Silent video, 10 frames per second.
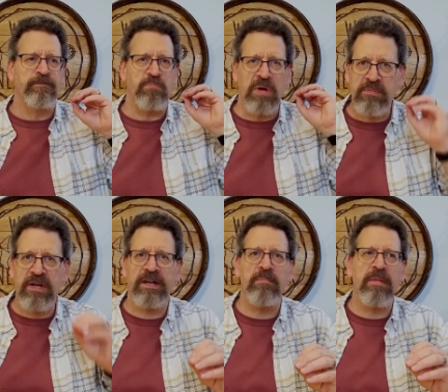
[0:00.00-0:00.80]
but I'm
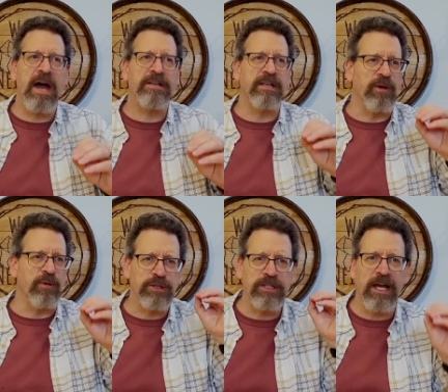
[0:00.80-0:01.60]
going to come back to, you know,
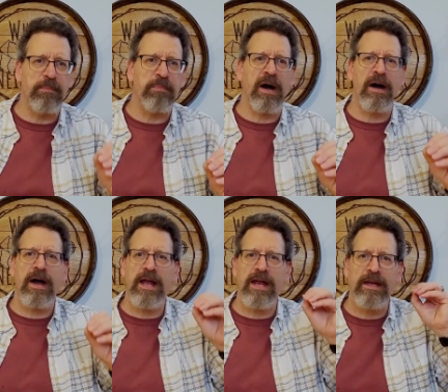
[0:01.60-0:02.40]
slight
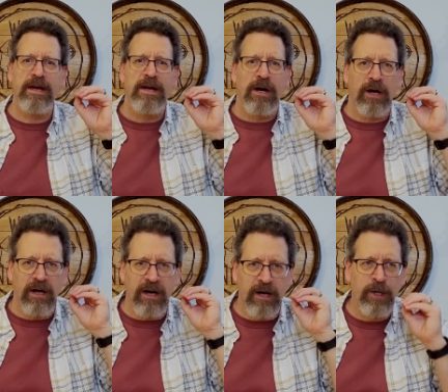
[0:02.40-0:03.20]
pine,
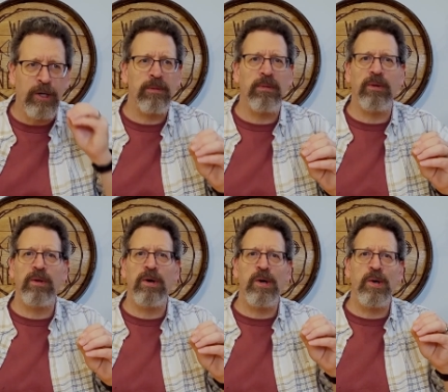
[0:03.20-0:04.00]
uh, herbal
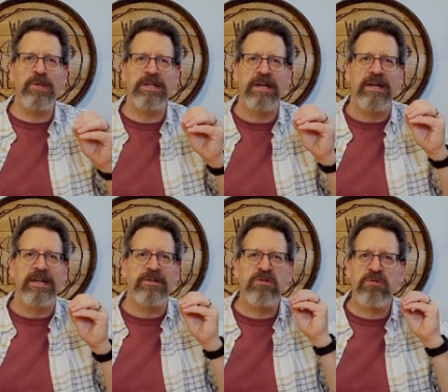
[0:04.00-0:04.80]
note,
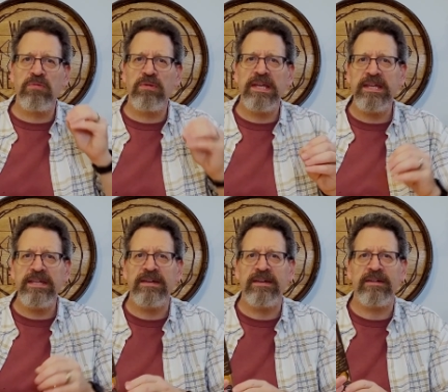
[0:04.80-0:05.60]

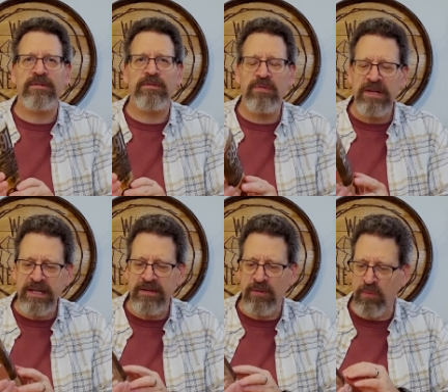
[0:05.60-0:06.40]
green,
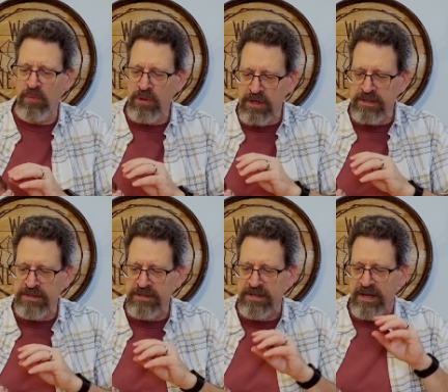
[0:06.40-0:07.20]
green
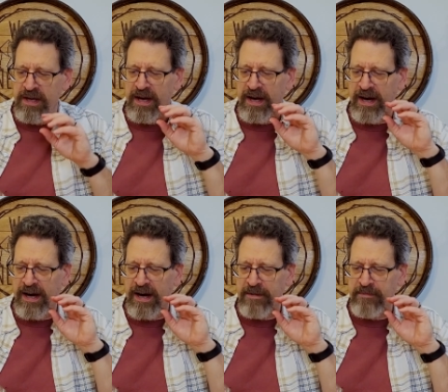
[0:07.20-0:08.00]
woods.
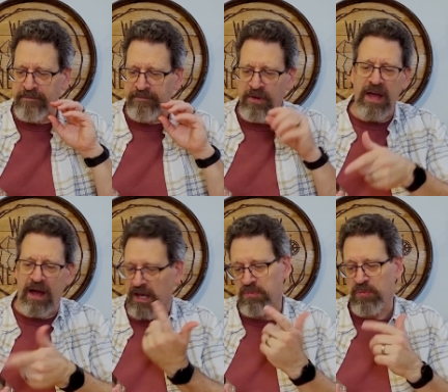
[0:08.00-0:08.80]
Um, oh yeah,
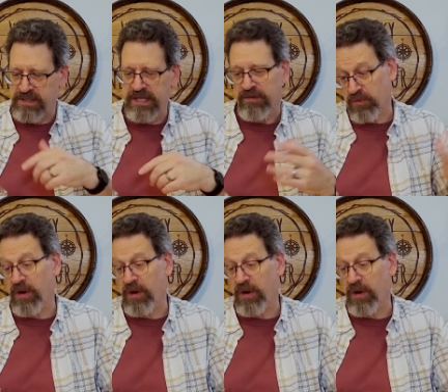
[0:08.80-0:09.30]
Aspen Woods Davis